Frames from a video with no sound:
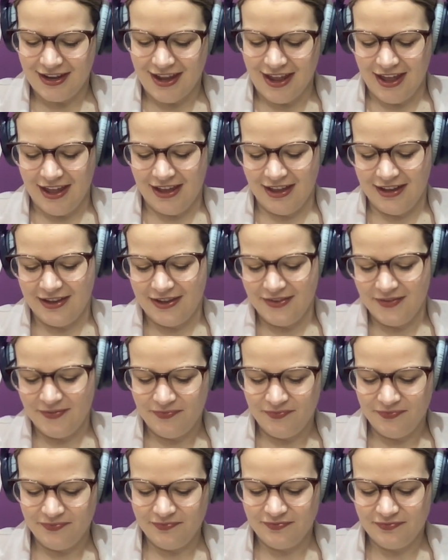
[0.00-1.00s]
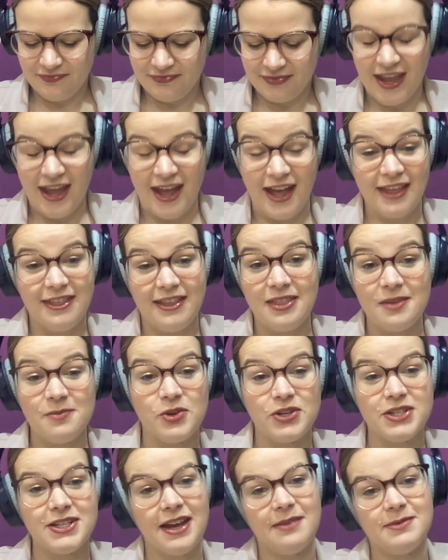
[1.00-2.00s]
um, yeah, I think the
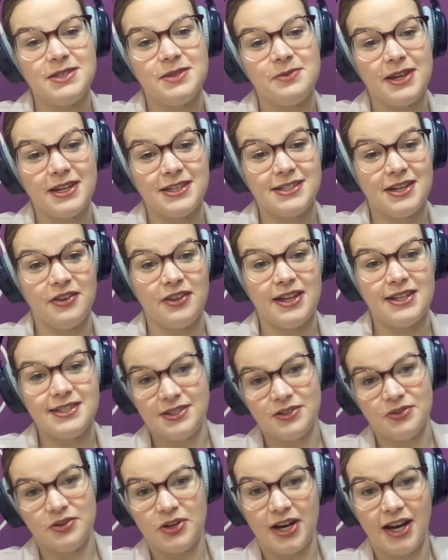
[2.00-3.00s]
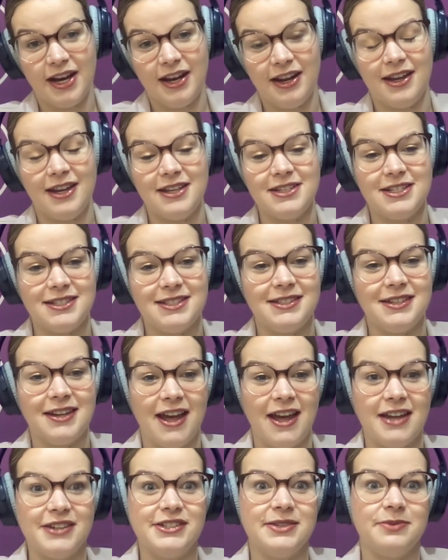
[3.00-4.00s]
more times that we can tell that story, I
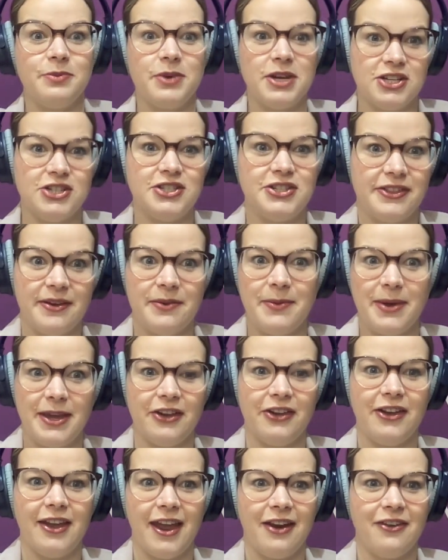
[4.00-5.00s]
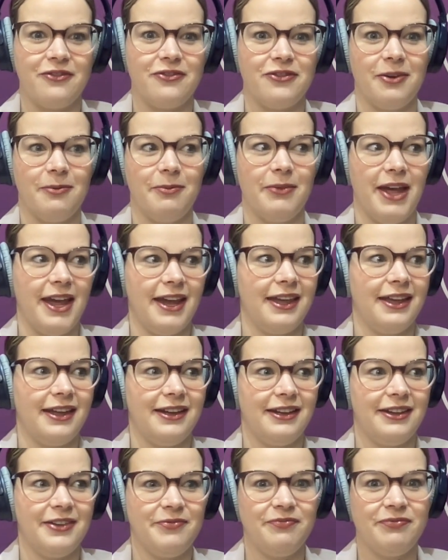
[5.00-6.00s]
just wish that we could get it from like
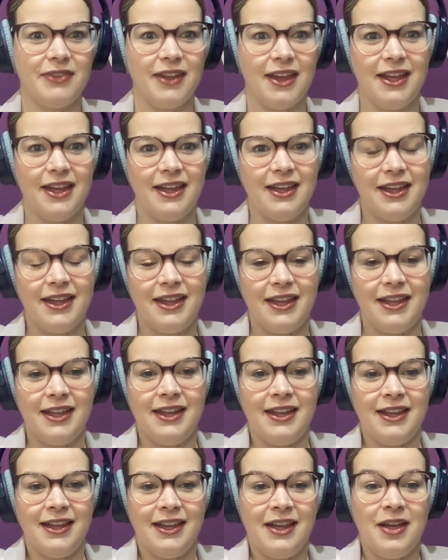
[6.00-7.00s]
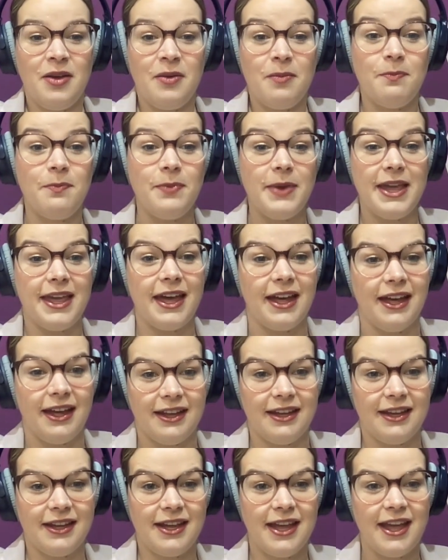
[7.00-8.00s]
a bigger
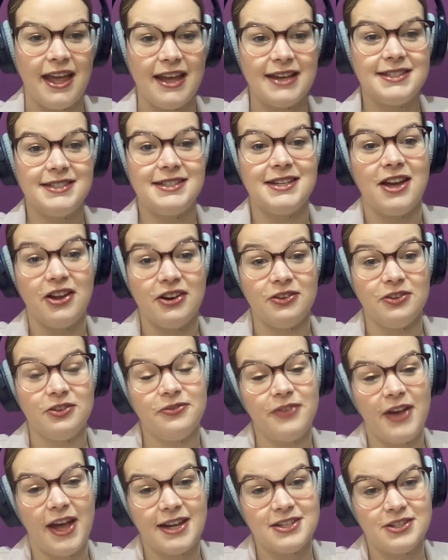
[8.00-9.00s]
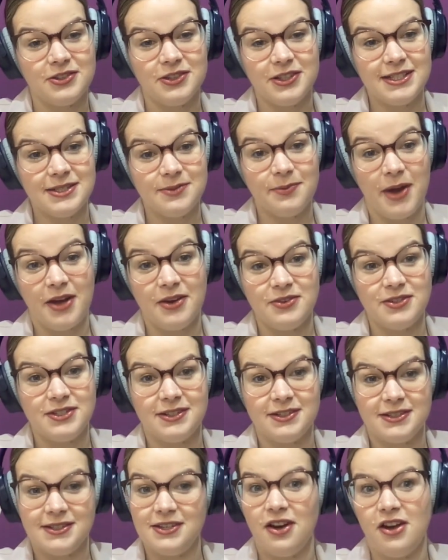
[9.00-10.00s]
external factor as well, so
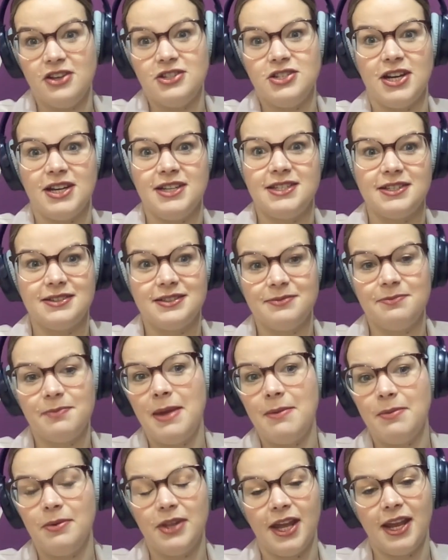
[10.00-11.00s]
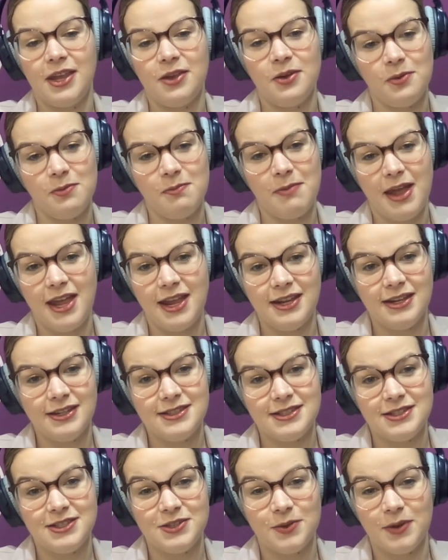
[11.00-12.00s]
it's not just people like you and me
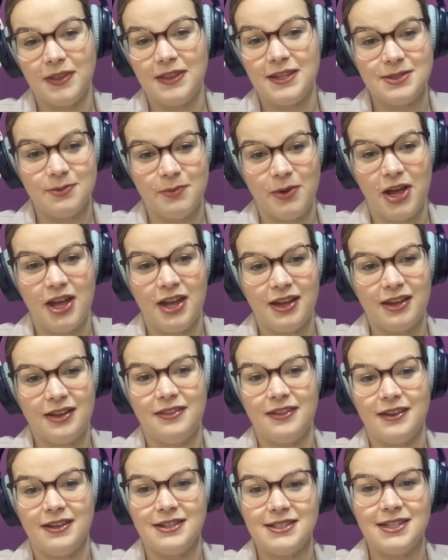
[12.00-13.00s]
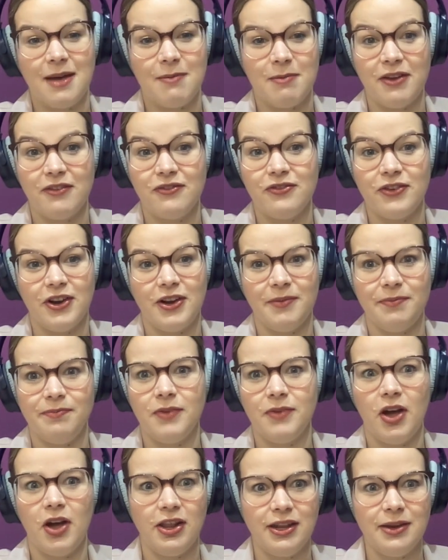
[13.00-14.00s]
doing this work, that it's coming from
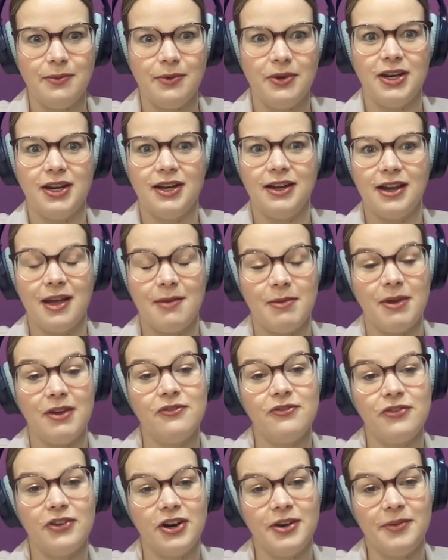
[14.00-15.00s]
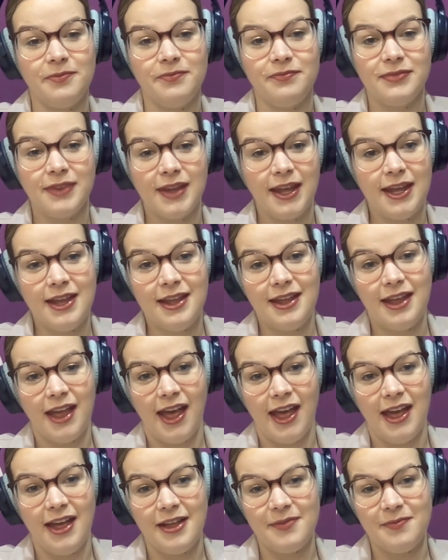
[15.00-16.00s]
Hollywood and coming from
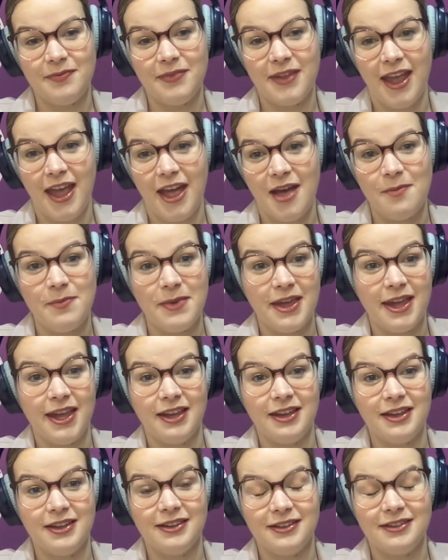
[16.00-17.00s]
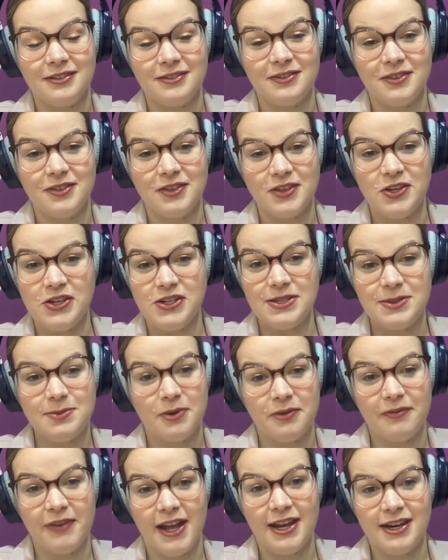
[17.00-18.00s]
our big news
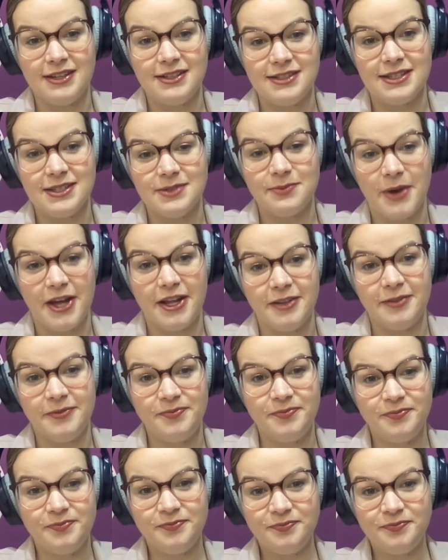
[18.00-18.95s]
providers as well.